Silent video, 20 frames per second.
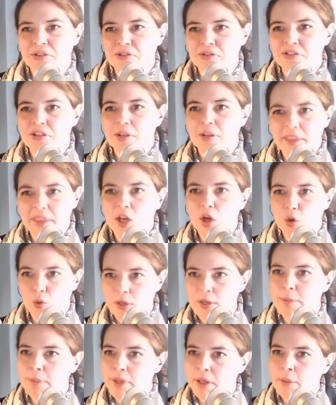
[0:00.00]
something
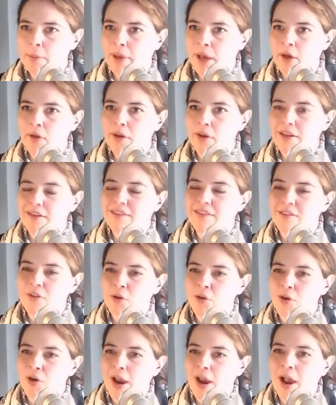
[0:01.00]
creepy about it. So
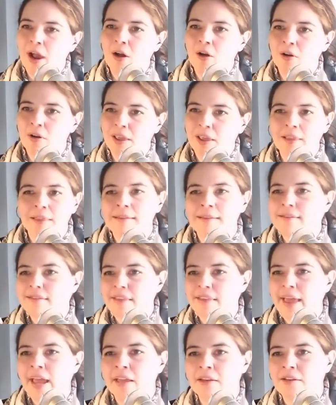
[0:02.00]
you're out in this
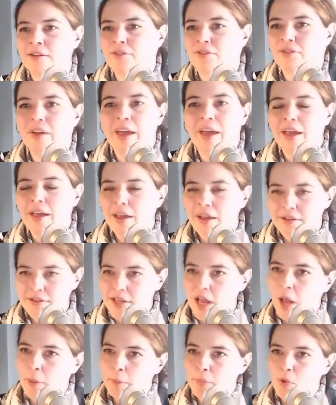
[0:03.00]
land of
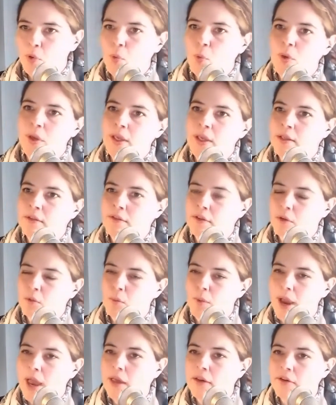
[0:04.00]
tumbleweeds and
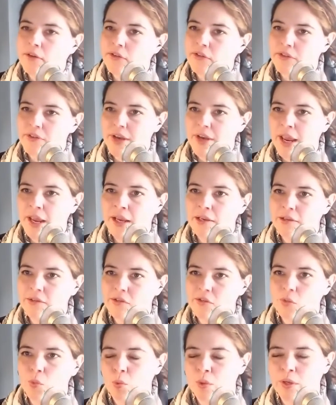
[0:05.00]

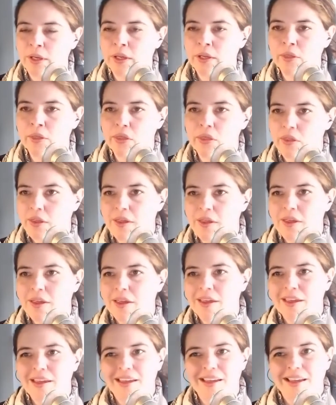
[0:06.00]
rattlesnakes with
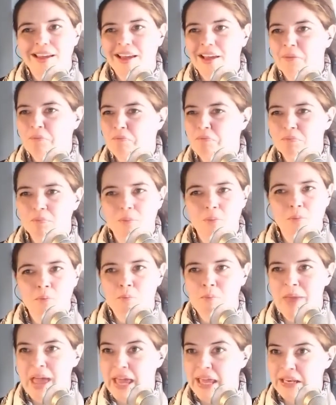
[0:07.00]

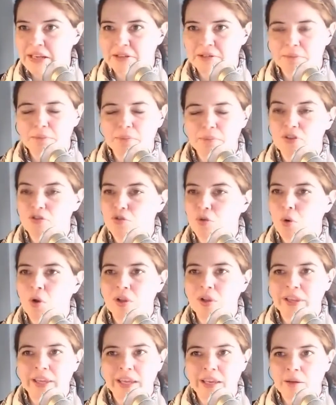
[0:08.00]
men
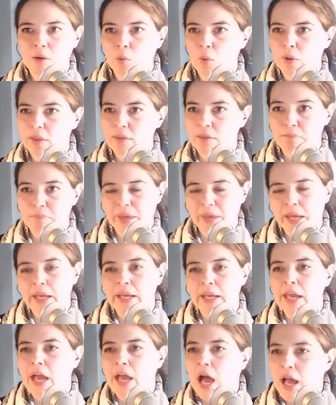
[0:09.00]
patrolling with
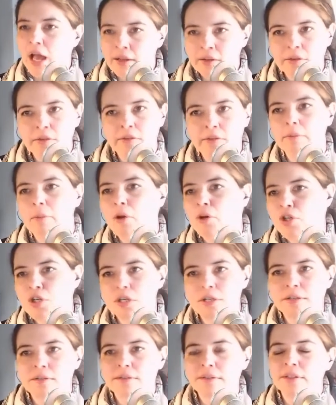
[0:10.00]
big guns,
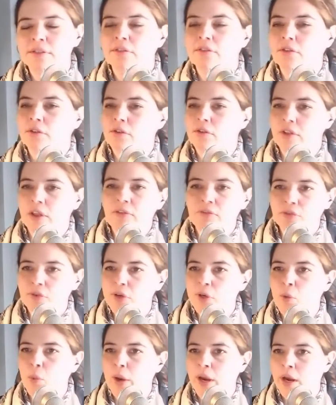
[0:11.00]
motion sensors
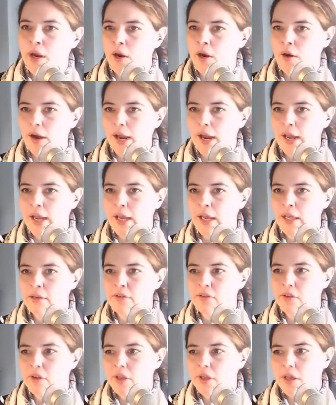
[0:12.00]
everywhere.
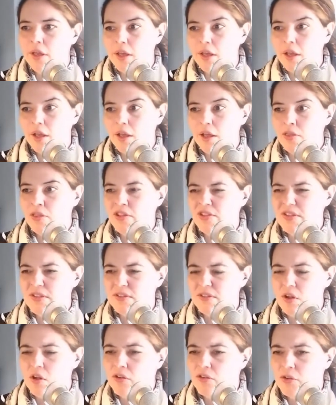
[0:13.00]
And this
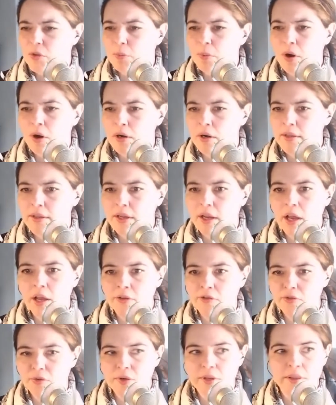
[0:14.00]
is also part of the
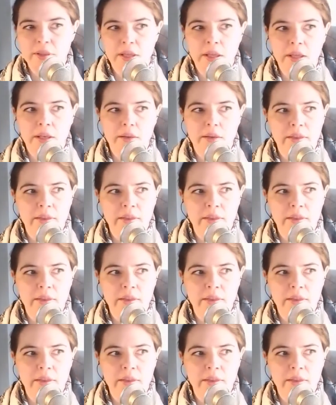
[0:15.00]
country that